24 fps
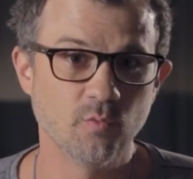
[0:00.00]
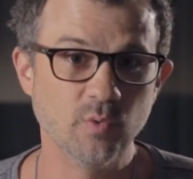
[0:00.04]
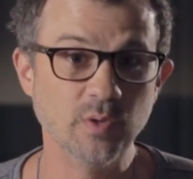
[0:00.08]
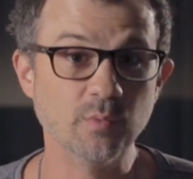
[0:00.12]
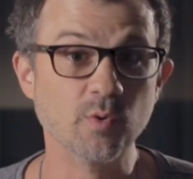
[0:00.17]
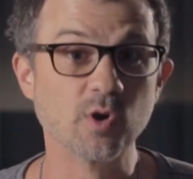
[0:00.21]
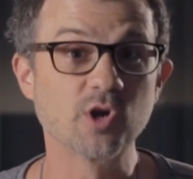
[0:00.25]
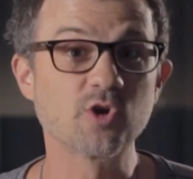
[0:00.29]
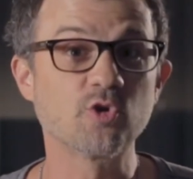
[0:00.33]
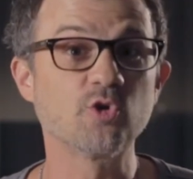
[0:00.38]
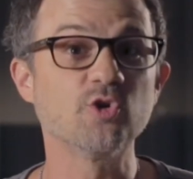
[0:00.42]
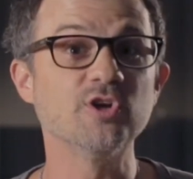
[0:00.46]

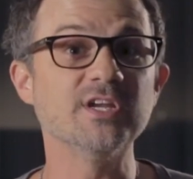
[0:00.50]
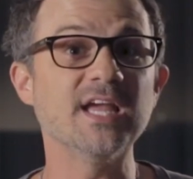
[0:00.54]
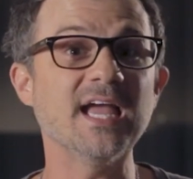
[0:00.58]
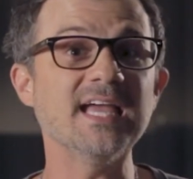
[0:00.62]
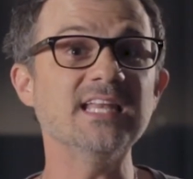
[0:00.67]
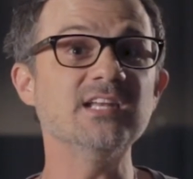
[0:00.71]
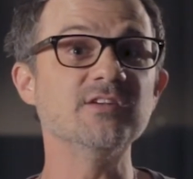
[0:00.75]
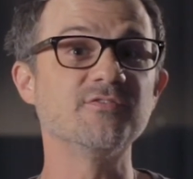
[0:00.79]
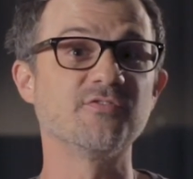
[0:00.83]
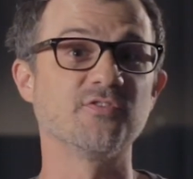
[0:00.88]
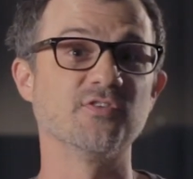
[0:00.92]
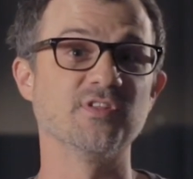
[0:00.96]
We were
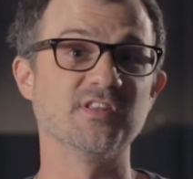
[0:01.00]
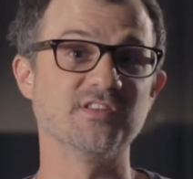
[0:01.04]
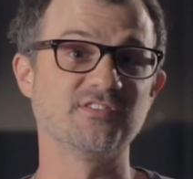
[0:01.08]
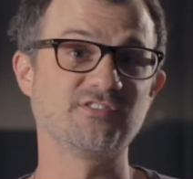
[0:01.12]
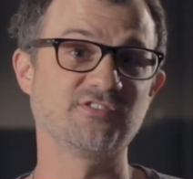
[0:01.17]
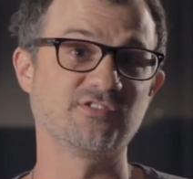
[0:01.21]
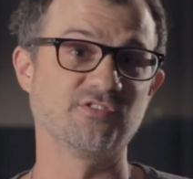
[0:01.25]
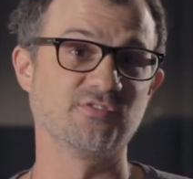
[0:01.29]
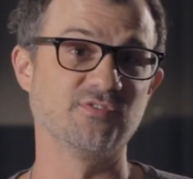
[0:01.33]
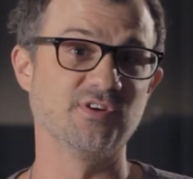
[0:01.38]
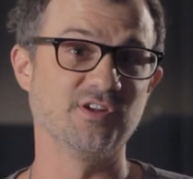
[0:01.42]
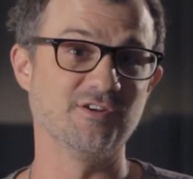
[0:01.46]
created for
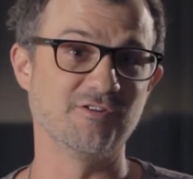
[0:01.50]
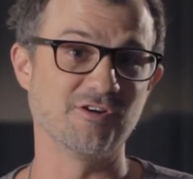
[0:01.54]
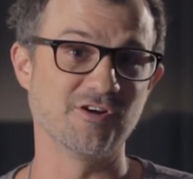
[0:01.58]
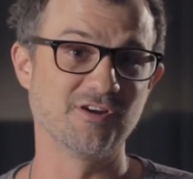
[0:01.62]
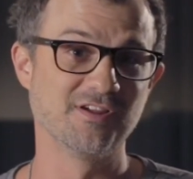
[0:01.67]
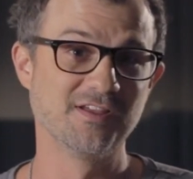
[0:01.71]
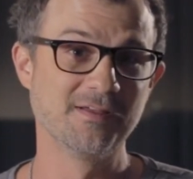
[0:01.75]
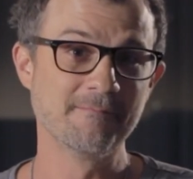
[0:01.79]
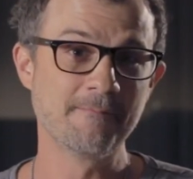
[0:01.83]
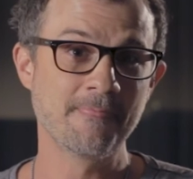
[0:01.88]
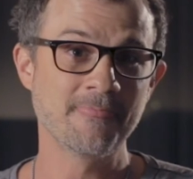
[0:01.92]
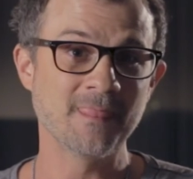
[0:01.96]
this surrender,